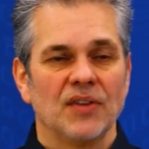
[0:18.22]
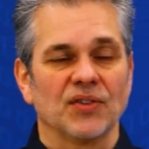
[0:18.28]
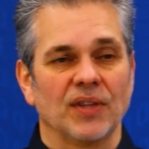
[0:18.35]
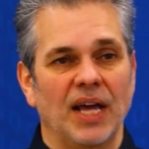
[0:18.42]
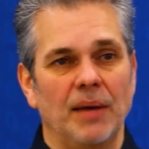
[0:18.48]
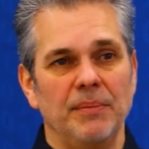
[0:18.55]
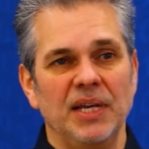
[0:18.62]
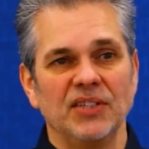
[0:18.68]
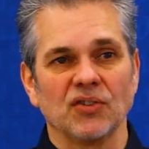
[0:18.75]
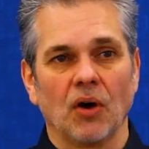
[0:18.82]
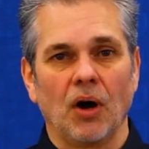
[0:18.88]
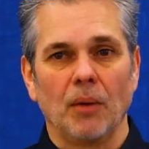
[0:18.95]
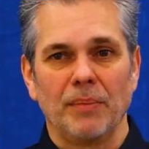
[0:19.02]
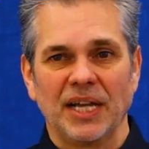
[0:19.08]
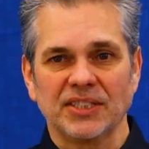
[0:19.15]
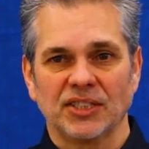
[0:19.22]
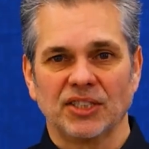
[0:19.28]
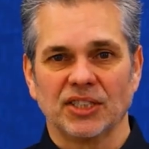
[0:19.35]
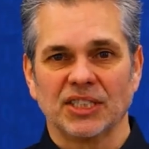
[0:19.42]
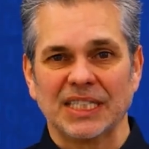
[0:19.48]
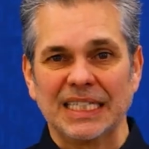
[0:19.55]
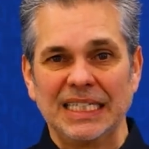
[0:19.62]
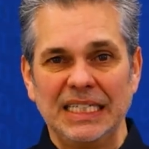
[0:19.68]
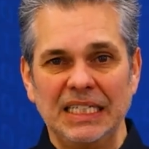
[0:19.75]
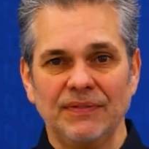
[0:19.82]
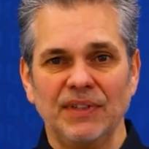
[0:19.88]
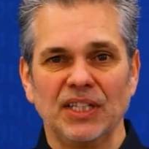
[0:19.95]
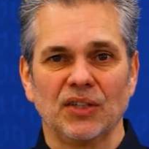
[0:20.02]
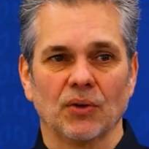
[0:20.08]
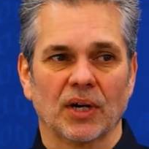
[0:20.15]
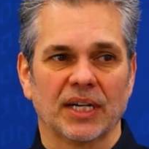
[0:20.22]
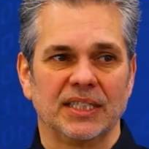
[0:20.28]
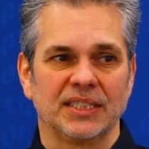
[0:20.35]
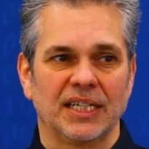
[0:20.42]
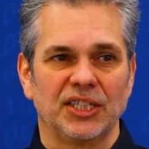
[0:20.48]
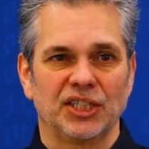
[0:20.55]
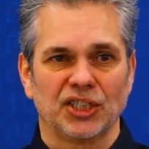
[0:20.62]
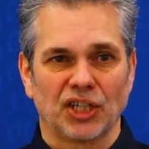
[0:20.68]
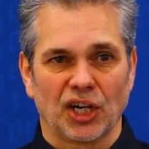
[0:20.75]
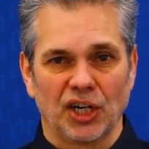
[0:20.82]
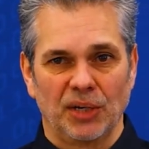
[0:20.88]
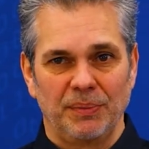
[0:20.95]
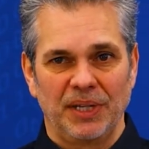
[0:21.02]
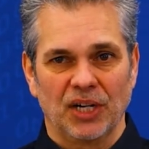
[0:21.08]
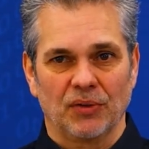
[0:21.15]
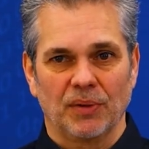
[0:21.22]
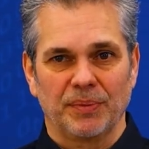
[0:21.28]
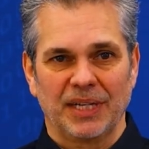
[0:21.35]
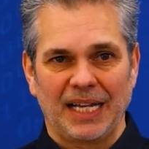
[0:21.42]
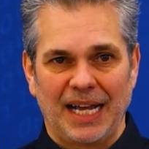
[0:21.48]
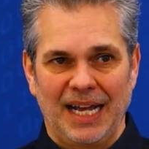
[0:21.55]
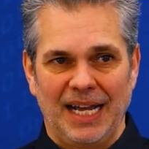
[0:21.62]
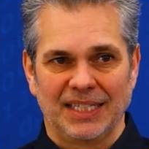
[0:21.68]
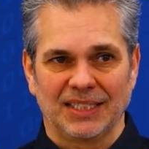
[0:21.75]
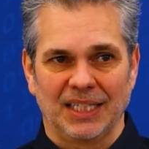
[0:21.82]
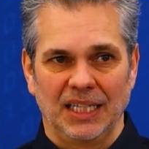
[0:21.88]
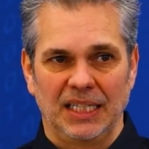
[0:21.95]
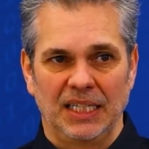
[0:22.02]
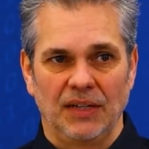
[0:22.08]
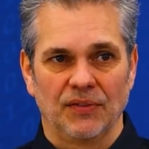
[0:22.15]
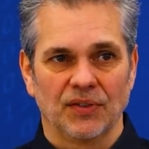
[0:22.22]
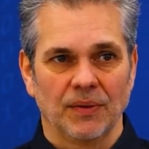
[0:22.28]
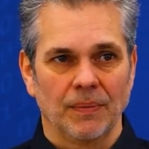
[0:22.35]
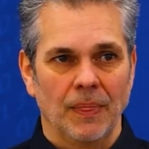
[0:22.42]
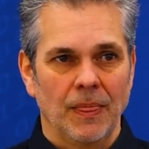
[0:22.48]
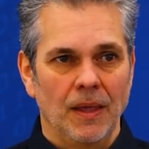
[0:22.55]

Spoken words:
So that means all messages leaving the organization are going to be encrypted as it leaves.